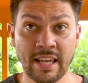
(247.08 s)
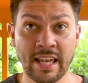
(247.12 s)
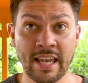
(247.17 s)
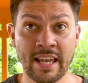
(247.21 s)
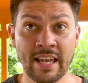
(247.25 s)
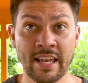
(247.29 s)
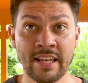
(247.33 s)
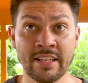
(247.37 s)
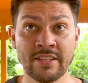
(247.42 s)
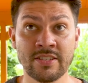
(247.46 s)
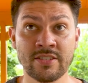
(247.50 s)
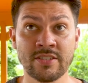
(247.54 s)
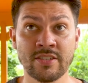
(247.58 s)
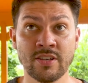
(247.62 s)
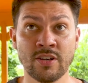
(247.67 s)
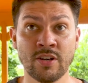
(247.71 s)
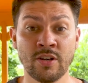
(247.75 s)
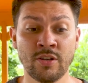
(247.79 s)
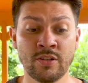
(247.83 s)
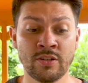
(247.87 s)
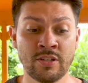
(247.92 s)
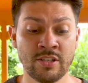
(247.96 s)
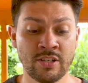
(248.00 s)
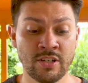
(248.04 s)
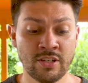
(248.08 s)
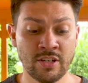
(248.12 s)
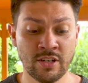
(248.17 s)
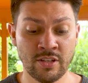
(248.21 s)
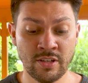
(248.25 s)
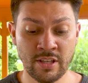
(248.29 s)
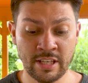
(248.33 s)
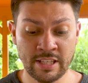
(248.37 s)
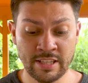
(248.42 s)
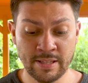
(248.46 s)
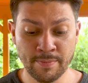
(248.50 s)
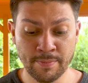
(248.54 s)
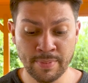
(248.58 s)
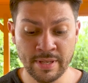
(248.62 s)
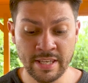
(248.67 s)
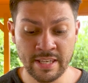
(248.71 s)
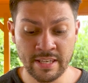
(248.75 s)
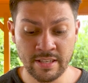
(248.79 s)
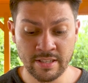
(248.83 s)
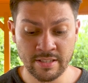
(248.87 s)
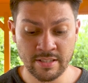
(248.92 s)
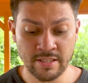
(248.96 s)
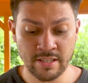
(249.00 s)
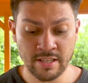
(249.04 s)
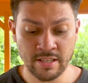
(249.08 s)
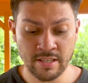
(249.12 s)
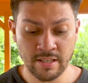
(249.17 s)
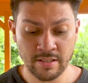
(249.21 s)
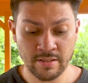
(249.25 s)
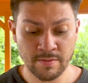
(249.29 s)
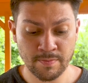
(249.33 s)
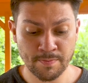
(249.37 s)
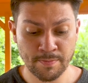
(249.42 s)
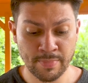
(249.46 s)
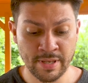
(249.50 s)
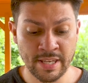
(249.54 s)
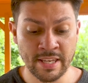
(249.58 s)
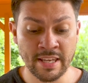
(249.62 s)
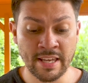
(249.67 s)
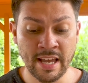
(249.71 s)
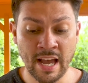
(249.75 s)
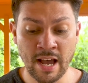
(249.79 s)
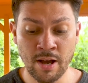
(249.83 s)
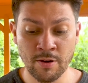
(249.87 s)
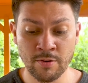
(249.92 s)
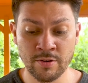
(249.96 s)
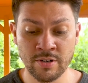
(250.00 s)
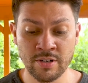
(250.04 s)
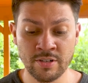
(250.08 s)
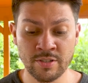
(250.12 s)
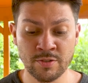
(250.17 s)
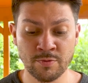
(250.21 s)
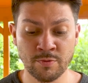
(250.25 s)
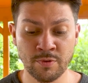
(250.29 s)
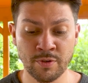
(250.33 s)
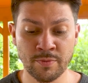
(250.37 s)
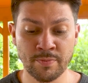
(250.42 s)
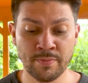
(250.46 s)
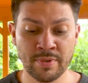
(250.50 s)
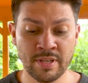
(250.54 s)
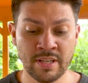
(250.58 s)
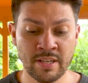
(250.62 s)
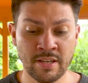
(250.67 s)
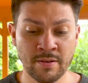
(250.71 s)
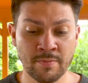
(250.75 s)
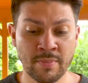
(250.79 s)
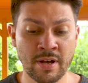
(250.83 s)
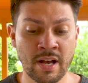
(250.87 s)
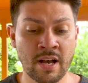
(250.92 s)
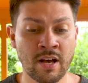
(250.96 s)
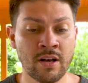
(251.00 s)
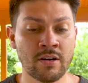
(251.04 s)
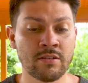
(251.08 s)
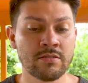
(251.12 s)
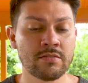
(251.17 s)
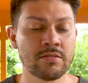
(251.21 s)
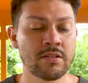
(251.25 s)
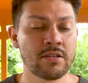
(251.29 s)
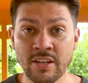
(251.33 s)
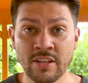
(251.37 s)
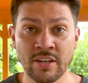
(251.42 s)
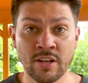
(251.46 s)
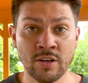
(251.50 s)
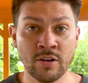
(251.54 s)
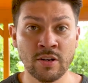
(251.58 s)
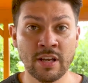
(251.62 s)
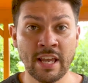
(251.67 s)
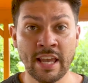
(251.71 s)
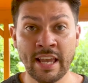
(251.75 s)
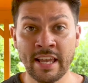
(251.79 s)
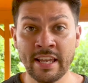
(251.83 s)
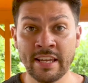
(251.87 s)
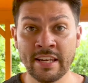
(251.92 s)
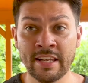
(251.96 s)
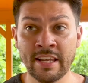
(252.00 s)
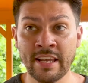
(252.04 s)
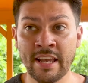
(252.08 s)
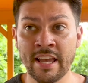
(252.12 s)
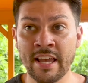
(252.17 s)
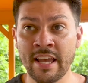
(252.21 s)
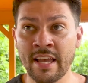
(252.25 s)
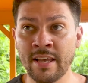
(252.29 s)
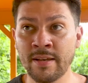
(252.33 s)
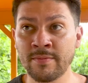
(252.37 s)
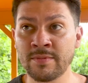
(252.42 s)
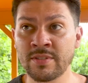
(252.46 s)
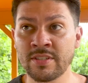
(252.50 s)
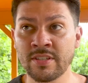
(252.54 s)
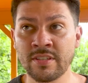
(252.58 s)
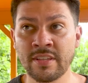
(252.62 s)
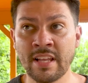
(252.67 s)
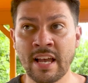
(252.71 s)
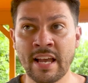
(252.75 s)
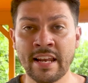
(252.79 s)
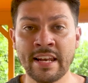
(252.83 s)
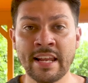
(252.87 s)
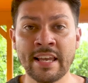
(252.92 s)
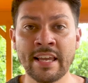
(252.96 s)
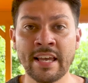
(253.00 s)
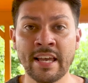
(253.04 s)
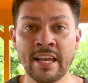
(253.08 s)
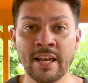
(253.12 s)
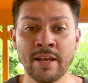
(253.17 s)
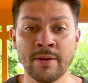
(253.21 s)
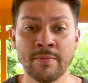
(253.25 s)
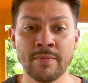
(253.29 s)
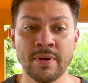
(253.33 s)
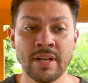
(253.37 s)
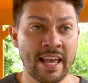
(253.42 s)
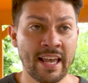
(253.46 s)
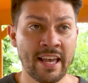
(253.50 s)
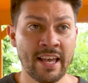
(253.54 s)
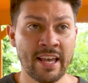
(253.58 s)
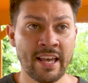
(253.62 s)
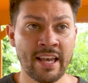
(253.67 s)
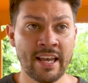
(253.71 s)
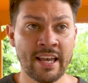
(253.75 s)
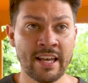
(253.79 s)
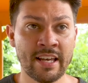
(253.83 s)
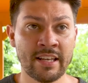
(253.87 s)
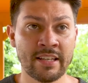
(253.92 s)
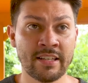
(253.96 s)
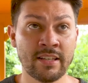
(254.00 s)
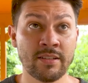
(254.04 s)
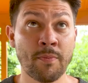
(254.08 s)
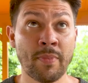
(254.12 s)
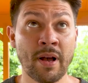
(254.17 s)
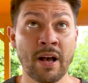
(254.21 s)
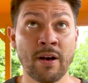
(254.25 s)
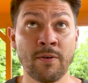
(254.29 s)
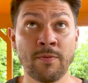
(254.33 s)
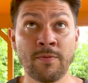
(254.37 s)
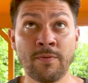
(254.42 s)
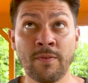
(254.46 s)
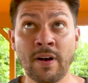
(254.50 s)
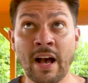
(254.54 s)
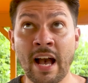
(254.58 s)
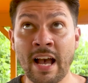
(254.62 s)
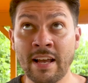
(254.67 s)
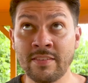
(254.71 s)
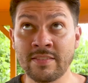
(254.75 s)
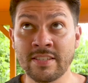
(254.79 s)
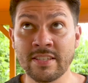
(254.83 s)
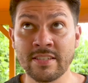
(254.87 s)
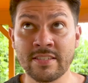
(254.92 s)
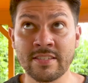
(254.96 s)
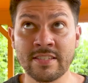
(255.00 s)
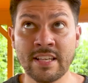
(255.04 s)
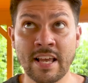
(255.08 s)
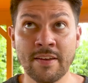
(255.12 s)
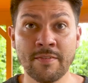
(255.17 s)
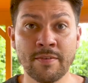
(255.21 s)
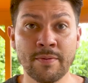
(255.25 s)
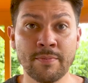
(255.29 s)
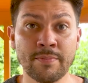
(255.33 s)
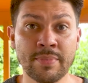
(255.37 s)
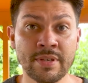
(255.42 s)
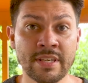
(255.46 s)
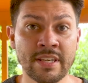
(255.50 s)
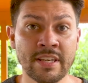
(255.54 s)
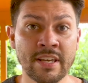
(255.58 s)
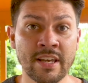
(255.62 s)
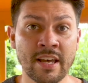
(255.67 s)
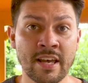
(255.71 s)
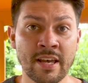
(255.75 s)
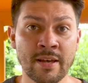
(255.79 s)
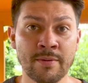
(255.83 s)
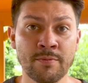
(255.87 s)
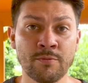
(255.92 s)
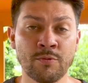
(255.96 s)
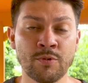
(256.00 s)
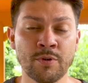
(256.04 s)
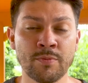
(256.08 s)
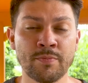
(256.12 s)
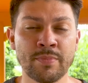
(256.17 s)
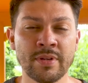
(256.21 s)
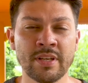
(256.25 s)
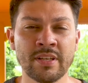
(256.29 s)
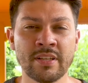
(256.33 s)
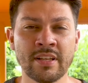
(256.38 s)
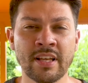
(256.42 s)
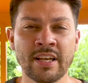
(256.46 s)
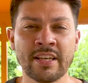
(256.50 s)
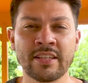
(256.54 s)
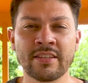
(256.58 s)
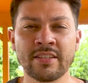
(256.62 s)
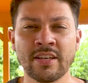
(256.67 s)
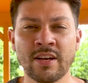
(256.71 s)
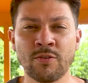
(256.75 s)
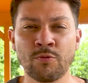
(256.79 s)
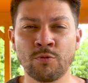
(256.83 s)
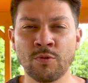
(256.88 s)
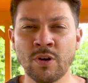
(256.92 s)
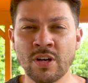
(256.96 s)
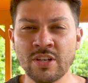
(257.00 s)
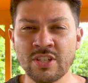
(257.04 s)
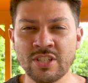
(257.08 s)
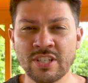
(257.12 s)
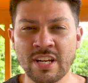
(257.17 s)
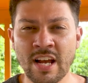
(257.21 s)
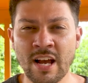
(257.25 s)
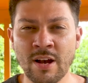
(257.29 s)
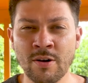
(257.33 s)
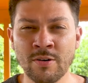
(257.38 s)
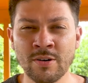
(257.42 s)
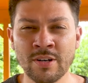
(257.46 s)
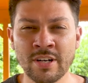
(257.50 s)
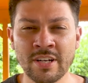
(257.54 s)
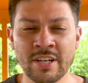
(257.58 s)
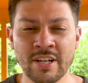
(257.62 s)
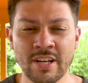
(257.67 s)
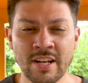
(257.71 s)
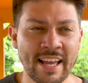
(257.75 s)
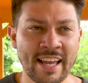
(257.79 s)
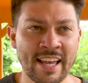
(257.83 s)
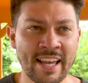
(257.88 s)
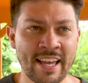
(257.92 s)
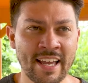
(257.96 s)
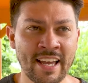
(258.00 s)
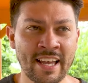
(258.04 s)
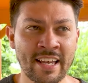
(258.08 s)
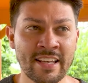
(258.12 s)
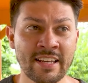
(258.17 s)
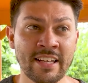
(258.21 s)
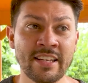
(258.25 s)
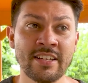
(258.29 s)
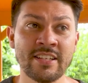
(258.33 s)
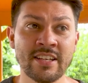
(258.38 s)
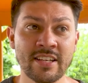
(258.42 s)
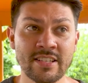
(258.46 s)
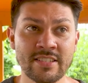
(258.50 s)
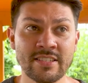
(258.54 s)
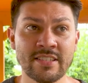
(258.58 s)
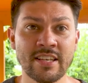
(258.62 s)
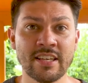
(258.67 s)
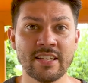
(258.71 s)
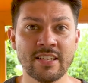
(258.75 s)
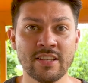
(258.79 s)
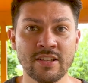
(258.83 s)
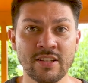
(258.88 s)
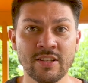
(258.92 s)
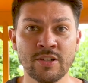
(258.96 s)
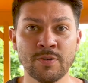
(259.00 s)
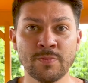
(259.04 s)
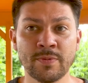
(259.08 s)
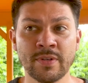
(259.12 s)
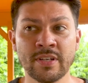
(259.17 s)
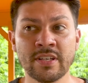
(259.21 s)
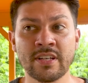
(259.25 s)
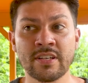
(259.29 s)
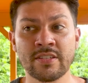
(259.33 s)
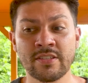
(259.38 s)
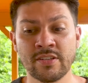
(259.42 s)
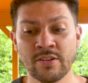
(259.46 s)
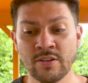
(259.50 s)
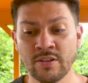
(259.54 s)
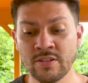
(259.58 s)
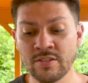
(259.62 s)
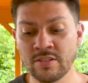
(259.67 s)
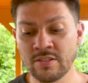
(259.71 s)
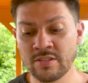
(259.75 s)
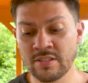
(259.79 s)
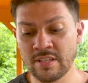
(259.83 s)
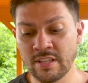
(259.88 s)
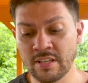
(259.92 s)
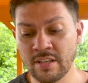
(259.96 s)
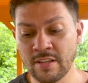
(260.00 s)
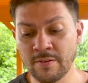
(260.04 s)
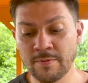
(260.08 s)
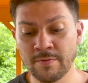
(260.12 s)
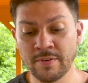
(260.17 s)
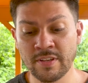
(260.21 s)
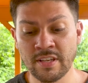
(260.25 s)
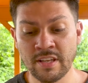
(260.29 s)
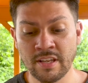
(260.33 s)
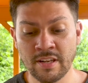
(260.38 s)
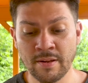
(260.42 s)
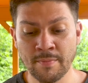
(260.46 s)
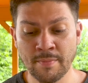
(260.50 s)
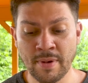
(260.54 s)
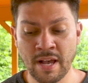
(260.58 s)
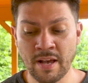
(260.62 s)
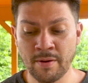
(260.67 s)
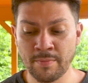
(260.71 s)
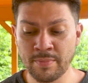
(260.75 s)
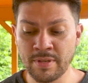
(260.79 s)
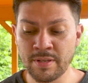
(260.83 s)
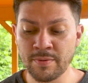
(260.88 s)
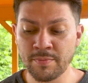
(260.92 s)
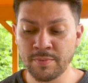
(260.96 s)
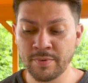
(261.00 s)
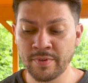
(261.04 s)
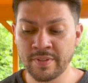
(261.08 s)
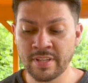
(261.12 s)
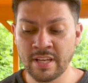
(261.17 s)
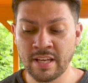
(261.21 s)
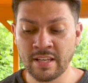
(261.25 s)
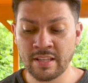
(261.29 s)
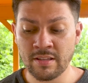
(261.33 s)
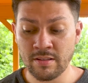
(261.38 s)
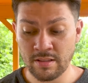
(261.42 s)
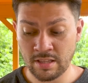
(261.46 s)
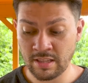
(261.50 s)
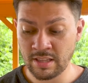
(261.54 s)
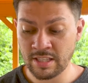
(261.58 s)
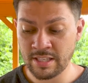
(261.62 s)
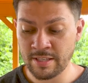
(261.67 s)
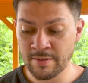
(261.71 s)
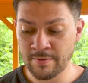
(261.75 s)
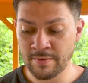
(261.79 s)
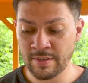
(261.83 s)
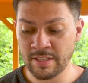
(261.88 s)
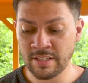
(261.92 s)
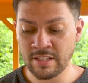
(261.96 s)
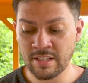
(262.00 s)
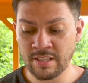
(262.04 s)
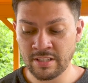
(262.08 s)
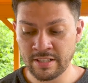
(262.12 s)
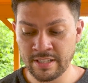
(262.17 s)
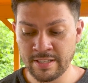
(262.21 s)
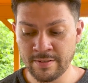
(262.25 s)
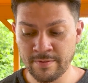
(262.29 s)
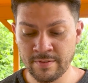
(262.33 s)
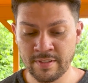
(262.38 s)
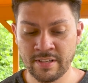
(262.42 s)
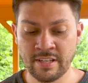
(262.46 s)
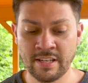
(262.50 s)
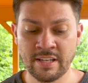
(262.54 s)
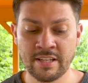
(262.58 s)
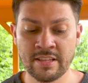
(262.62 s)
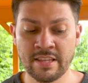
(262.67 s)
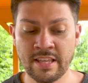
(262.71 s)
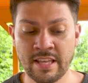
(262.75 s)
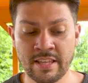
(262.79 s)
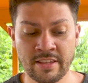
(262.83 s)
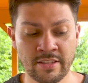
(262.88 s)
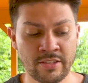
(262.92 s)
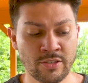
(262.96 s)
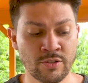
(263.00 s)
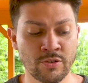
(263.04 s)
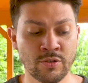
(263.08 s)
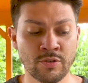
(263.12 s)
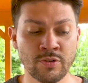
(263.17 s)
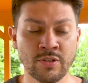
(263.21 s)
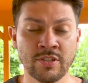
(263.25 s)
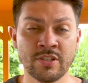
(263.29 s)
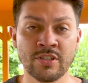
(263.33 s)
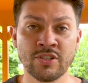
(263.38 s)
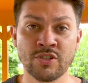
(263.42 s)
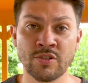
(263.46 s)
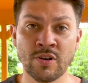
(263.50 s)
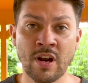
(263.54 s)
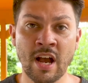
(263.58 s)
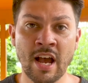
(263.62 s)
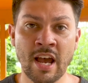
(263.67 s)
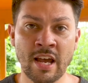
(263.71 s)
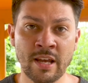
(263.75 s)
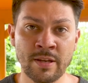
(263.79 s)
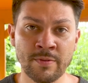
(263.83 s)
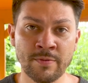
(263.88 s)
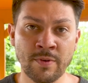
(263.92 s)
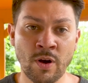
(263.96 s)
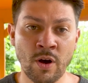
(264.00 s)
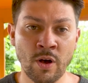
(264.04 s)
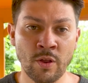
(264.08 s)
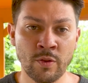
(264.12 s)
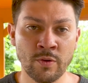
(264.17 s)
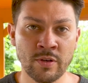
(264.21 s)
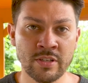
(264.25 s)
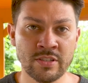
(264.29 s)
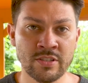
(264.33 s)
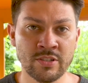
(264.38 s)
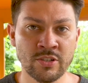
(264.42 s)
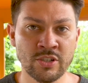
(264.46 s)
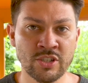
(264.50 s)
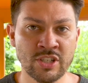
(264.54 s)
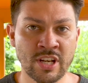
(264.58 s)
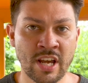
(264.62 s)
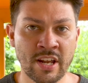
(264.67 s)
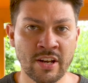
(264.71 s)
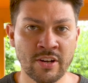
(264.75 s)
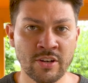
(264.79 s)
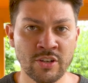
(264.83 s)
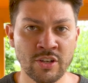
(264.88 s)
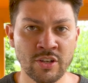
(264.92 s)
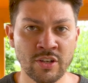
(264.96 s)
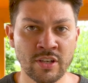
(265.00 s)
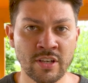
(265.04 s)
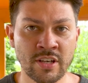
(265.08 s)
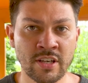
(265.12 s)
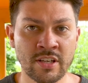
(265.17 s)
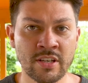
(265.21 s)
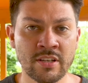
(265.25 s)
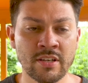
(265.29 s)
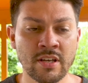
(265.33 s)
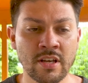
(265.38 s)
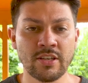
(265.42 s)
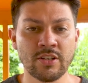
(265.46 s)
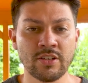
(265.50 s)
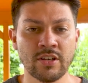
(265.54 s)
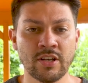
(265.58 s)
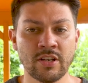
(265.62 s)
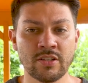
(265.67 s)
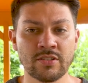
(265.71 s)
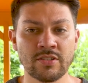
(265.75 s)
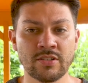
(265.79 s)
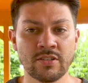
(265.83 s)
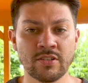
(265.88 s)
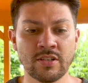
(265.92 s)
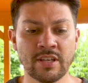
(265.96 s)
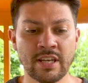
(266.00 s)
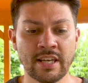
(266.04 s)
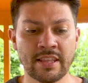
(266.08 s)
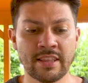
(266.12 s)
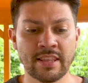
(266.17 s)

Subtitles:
and so the peak hours would be about 8 a.m. to 9 a.m. and about 5 to 7 p.m. would be like the rush hour. And it does take a little bit, because there is a significant amount of people that live in Cleveland that do the drive all the way to Chattanooga to